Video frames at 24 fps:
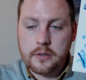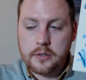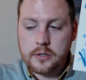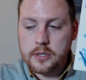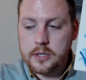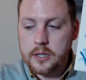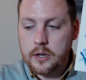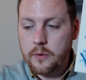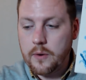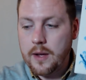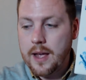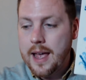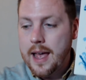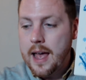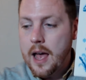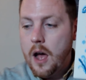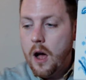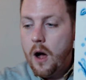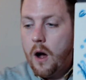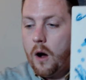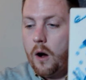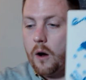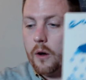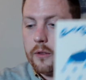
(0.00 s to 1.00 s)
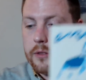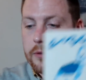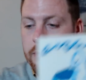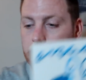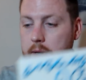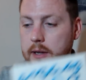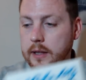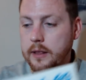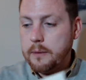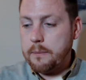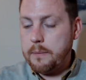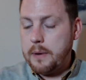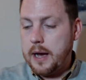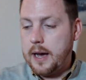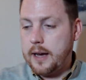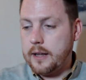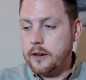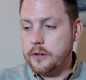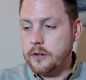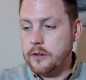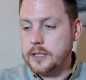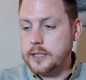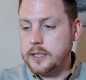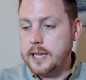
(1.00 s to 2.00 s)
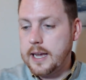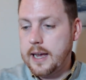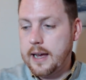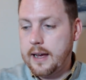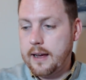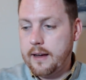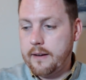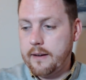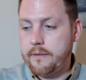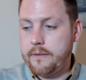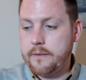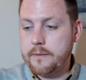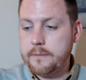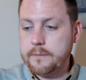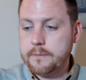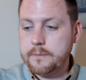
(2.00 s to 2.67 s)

So all 3 of the patterns have